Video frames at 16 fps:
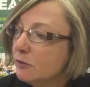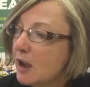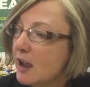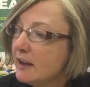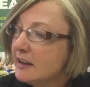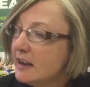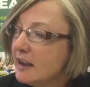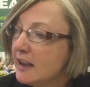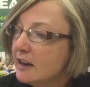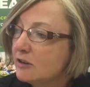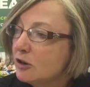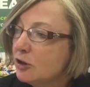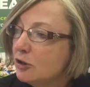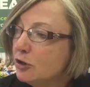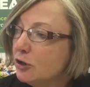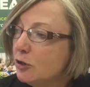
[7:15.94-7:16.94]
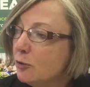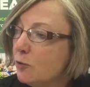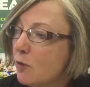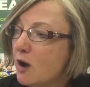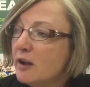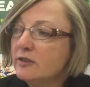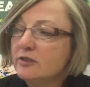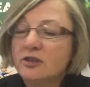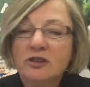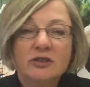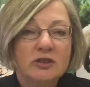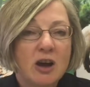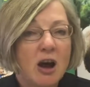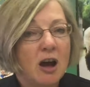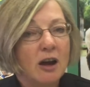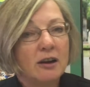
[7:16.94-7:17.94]
Again, you want to
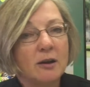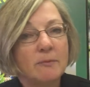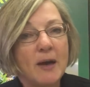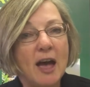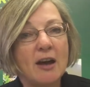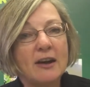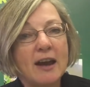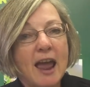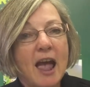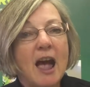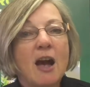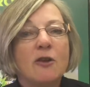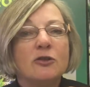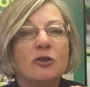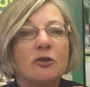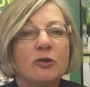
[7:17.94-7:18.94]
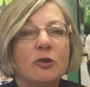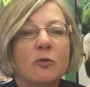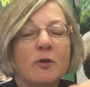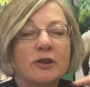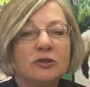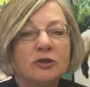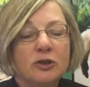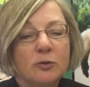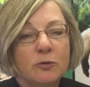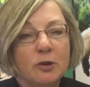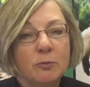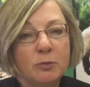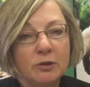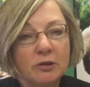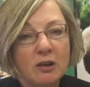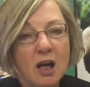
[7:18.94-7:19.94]
talk about how you're going to
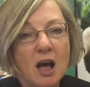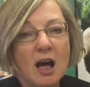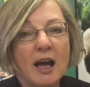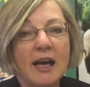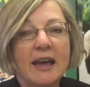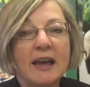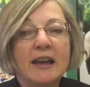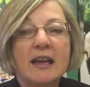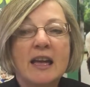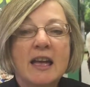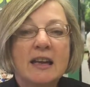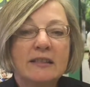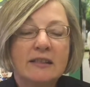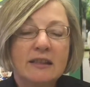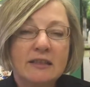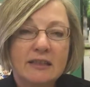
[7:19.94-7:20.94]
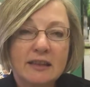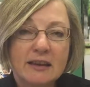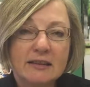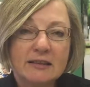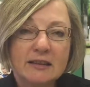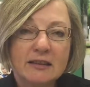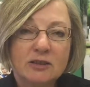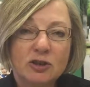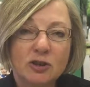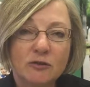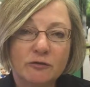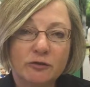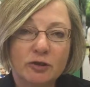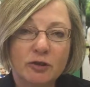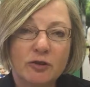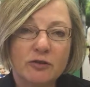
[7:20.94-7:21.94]
apply the things that
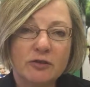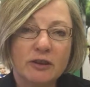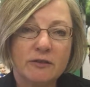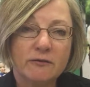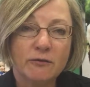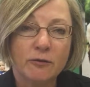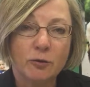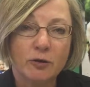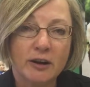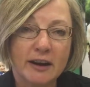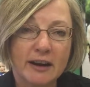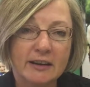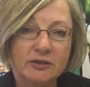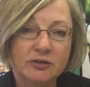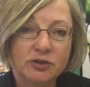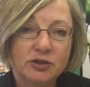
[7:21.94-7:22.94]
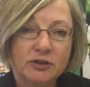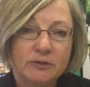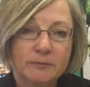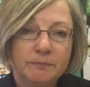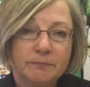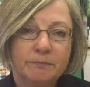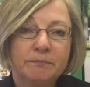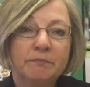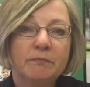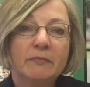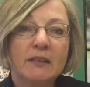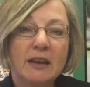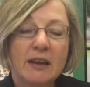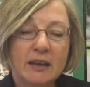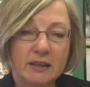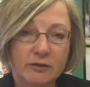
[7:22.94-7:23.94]
you've learned in 4-H
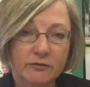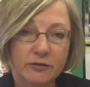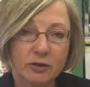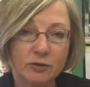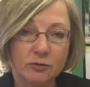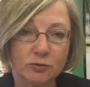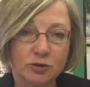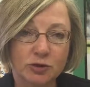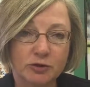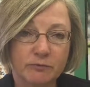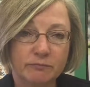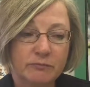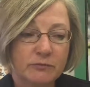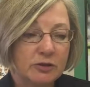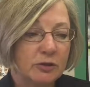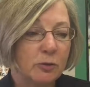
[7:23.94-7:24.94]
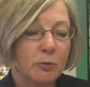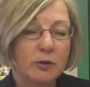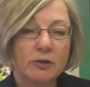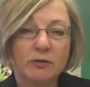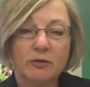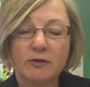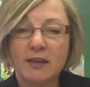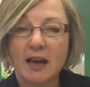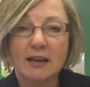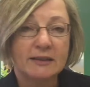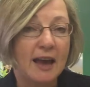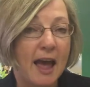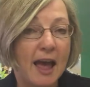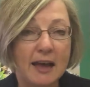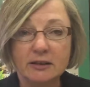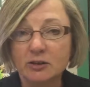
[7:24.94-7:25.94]
in the future. So whether that's
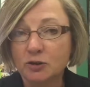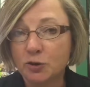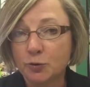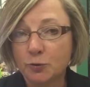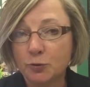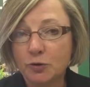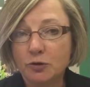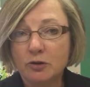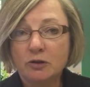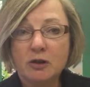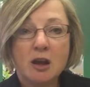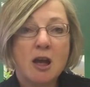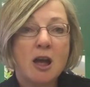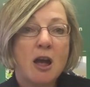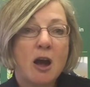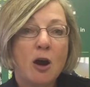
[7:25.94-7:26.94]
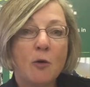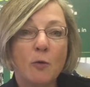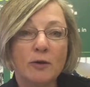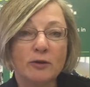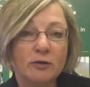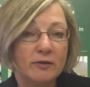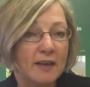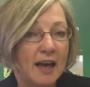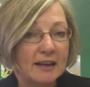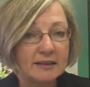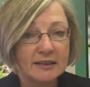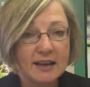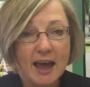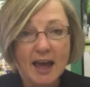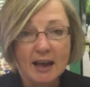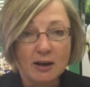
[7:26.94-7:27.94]
at school, whether
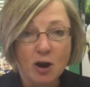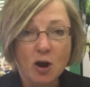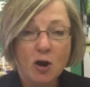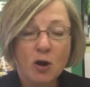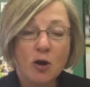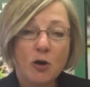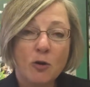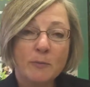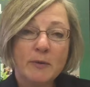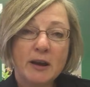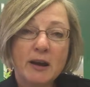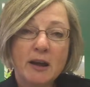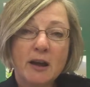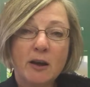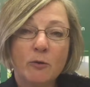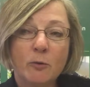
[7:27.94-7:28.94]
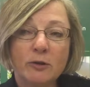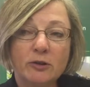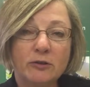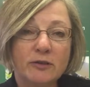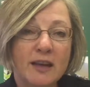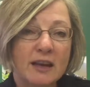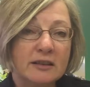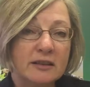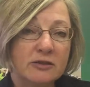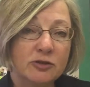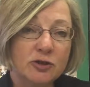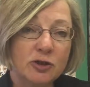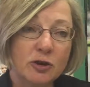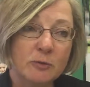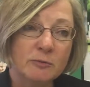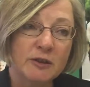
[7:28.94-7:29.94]
that's at home, whether that's in
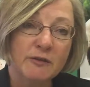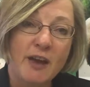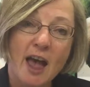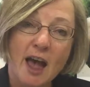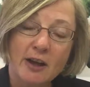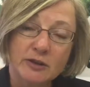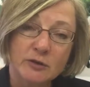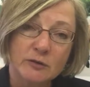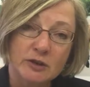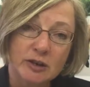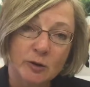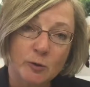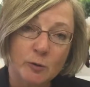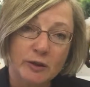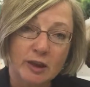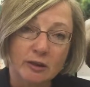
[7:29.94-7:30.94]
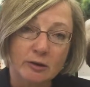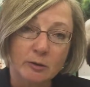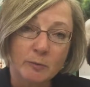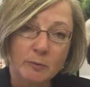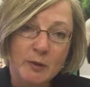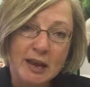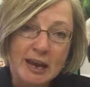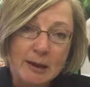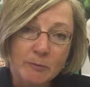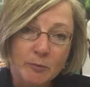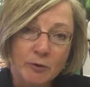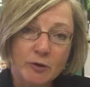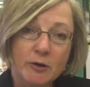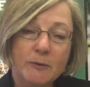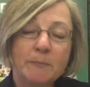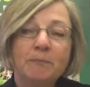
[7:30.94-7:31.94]
terms of how you deal with other
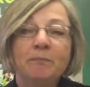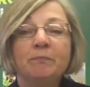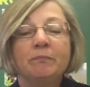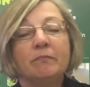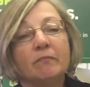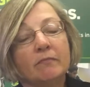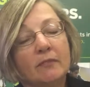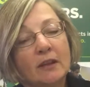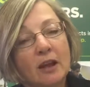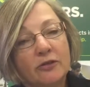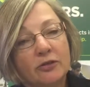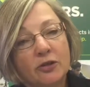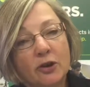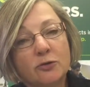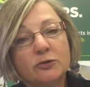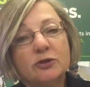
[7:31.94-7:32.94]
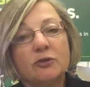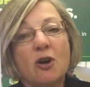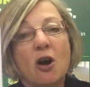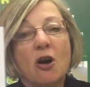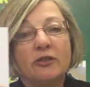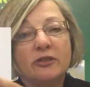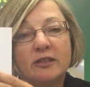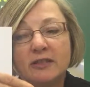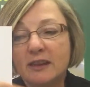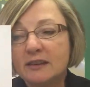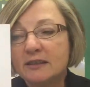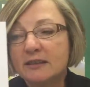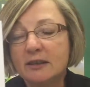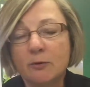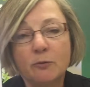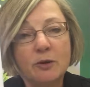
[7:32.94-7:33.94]
people, those are all the
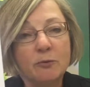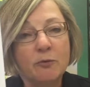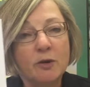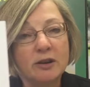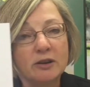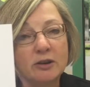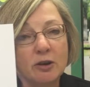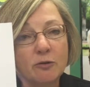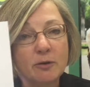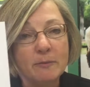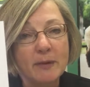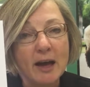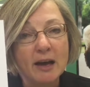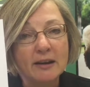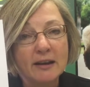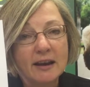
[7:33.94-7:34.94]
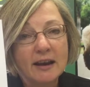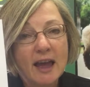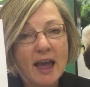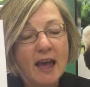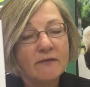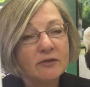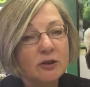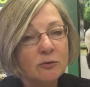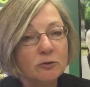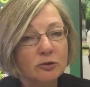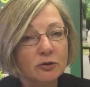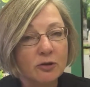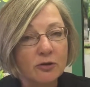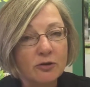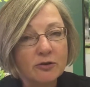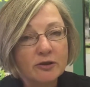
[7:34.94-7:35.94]
things that we want to know about. Have you
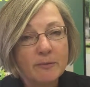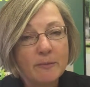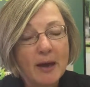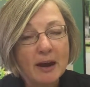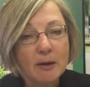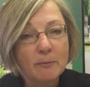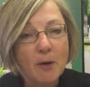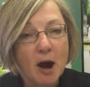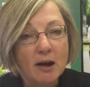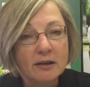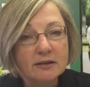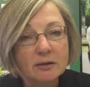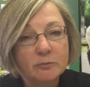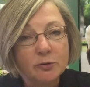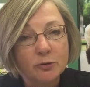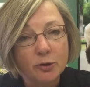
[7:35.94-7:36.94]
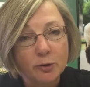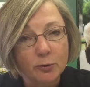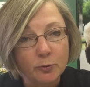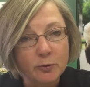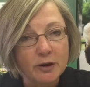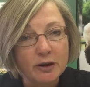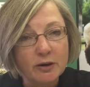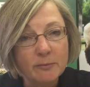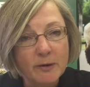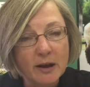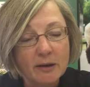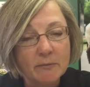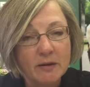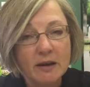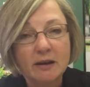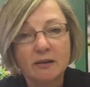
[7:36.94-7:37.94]
learned about a possible career
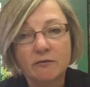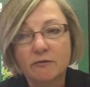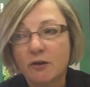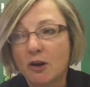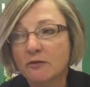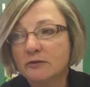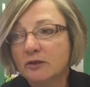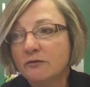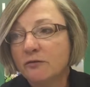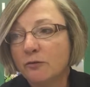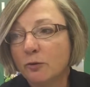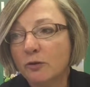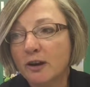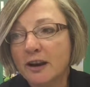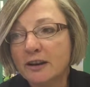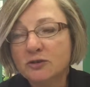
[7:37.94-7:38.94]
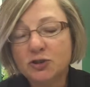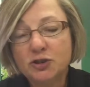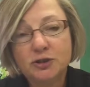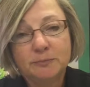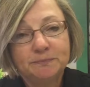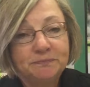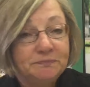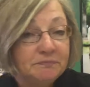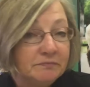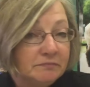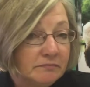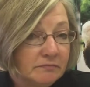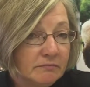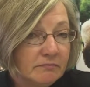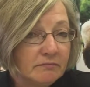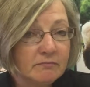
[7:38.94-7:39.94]
by being involved in 4-H?
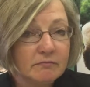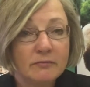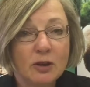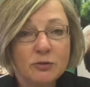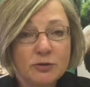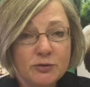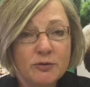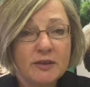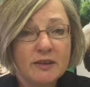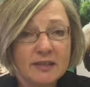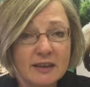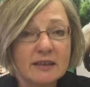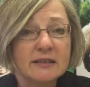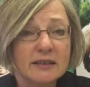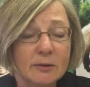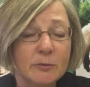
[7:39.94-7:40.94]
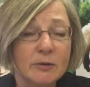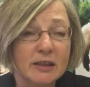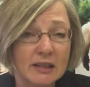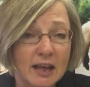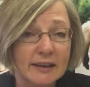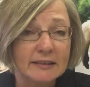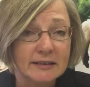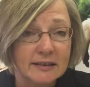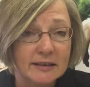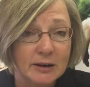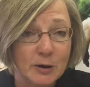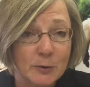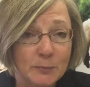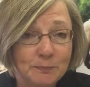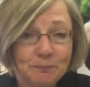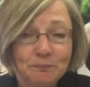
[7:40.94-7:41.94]
Those are the things that we'd like to know.